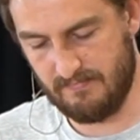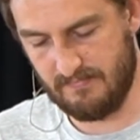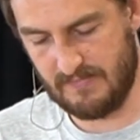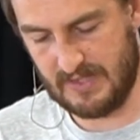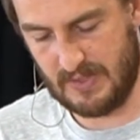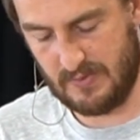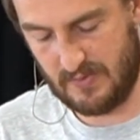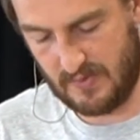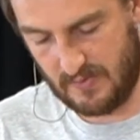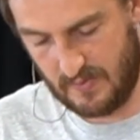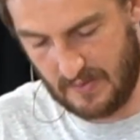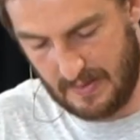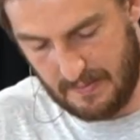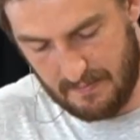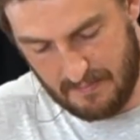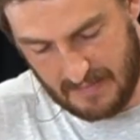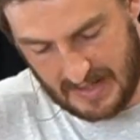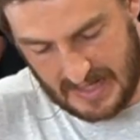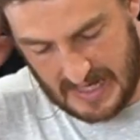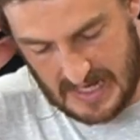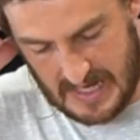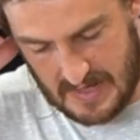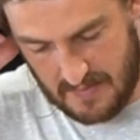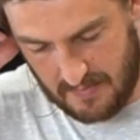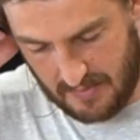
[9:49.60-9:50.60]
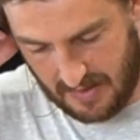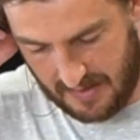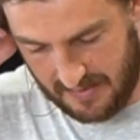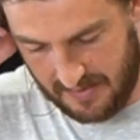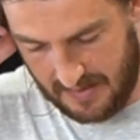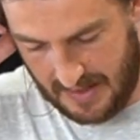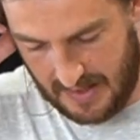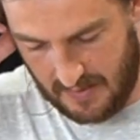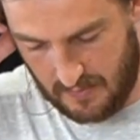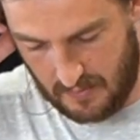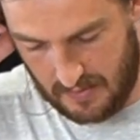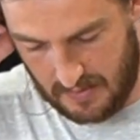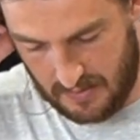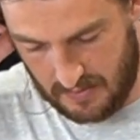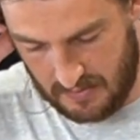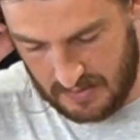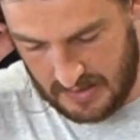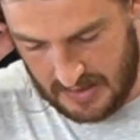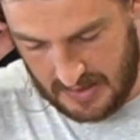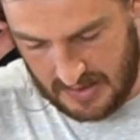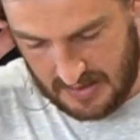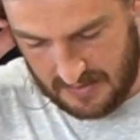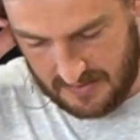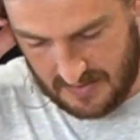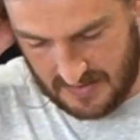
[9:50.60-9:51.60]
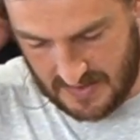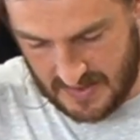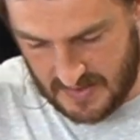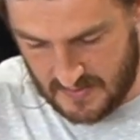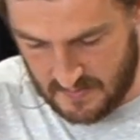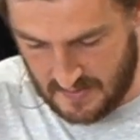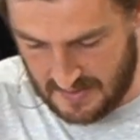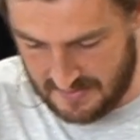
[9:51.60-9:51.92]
Now, what do I mean by that? Well, this is